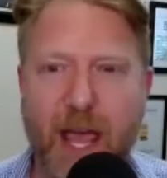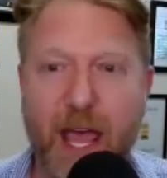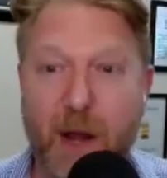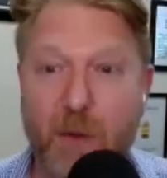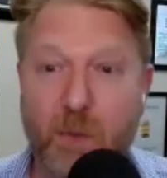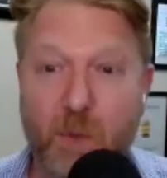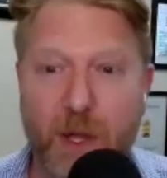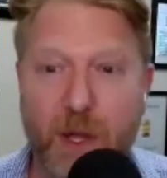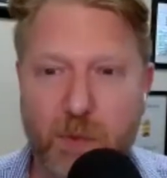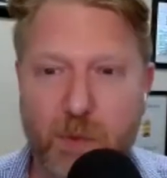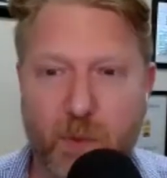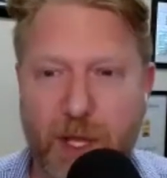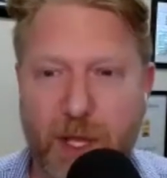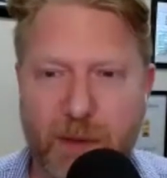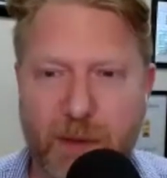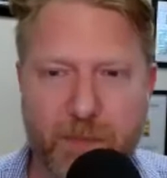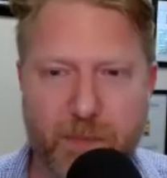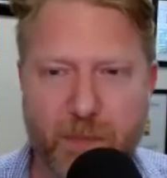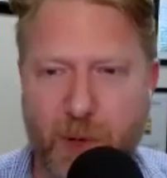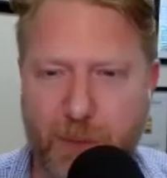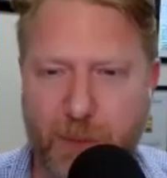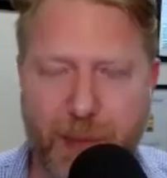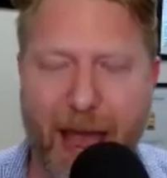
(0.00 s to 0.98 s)
and we
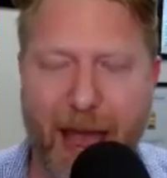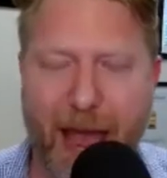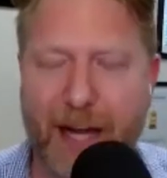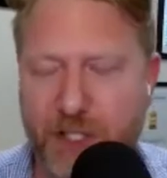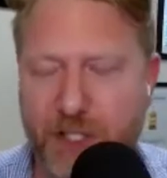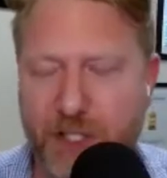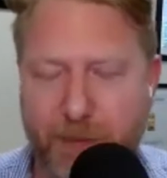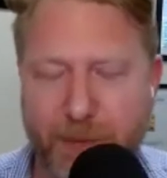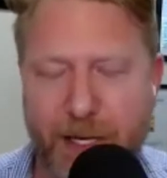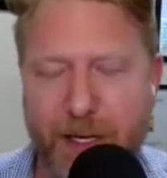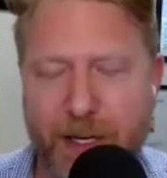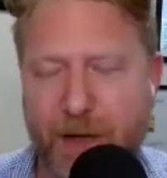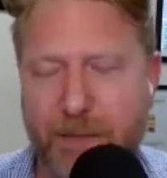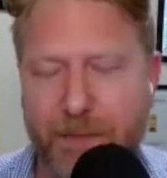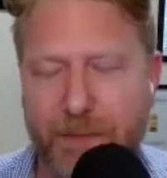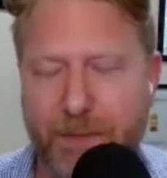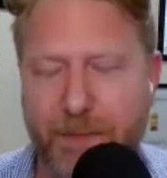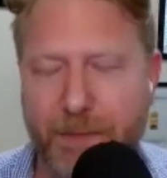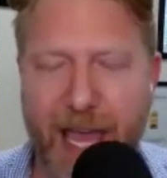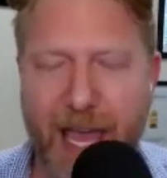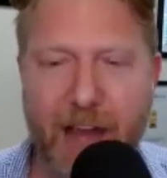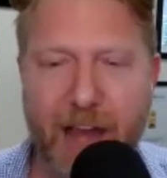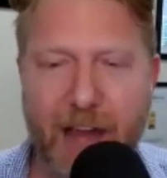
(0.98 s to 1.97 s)
we we patched them into
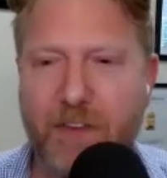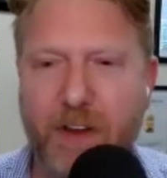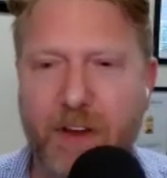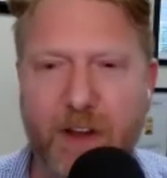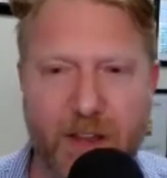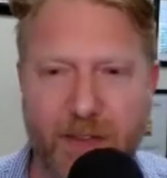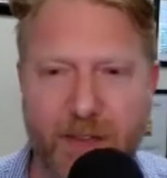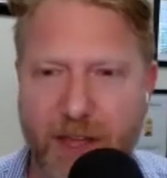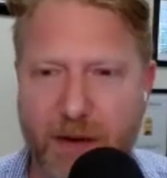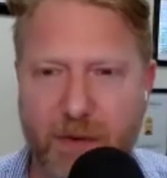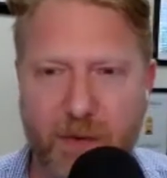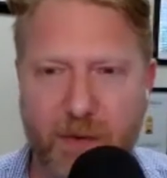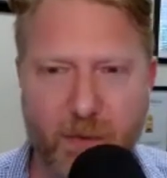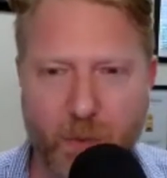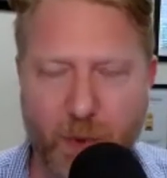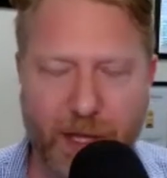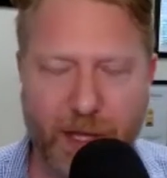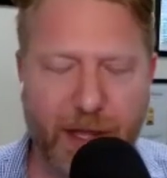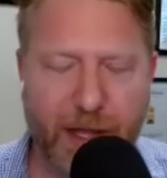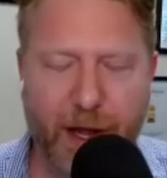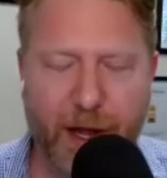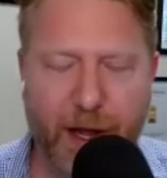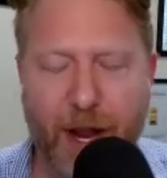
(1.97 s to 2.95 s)
canva and then
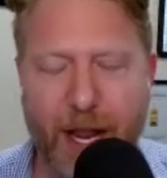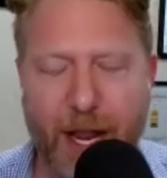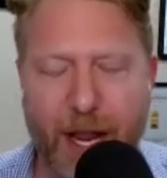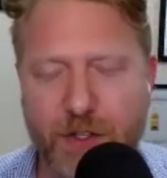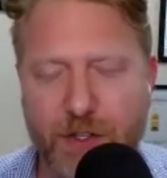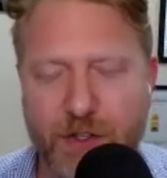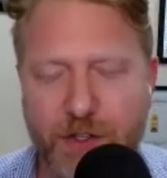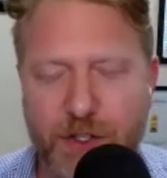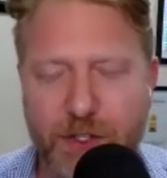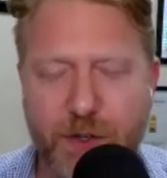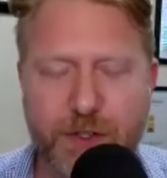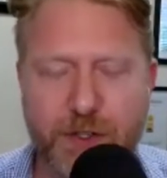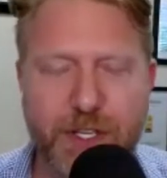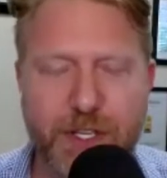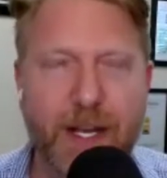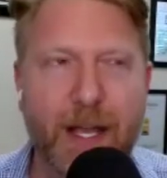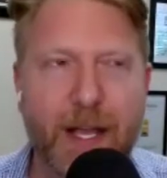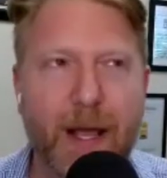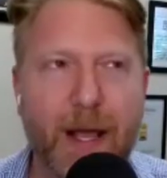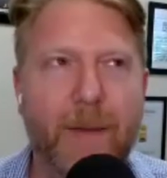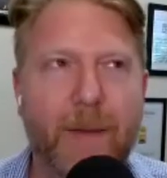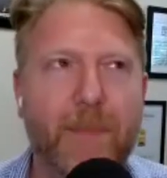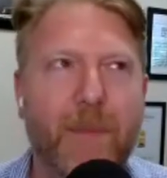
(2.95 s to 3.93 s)
we let our agents use it
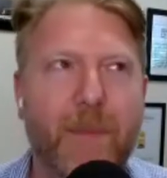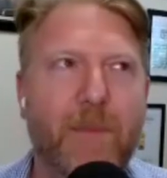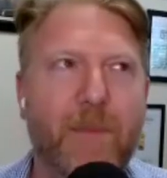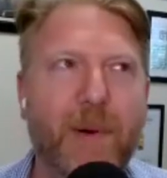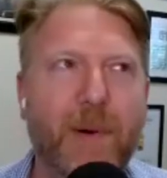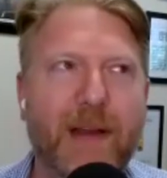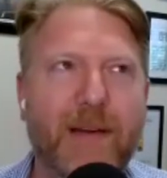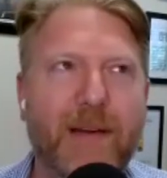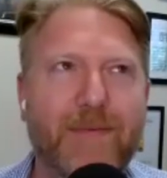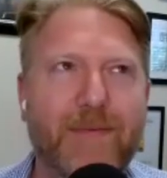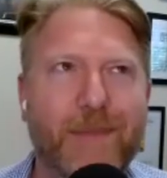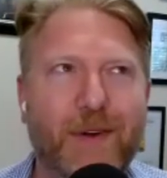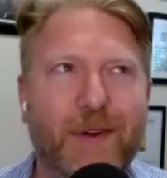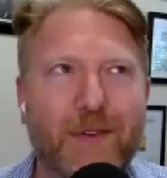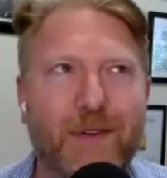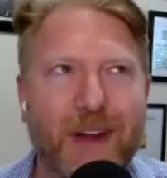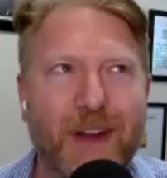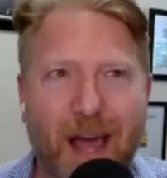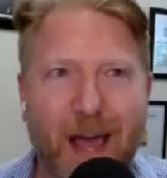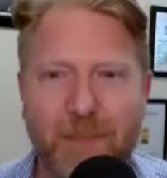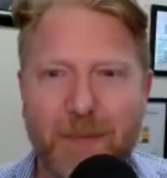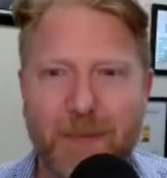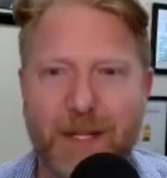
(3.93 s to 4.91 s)
but they're
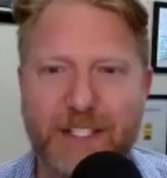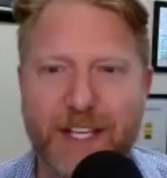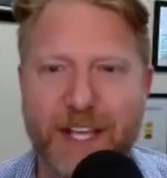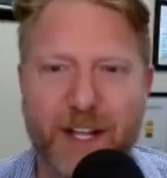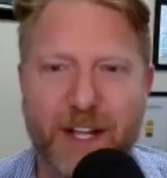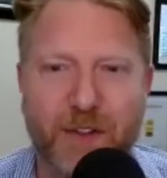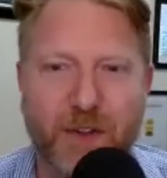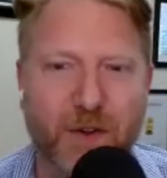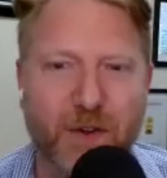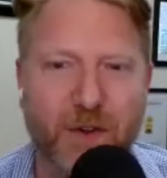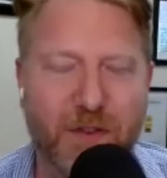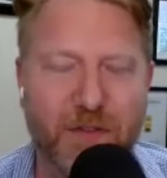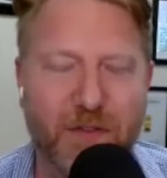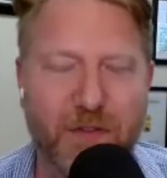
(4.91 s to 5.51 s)
not particularly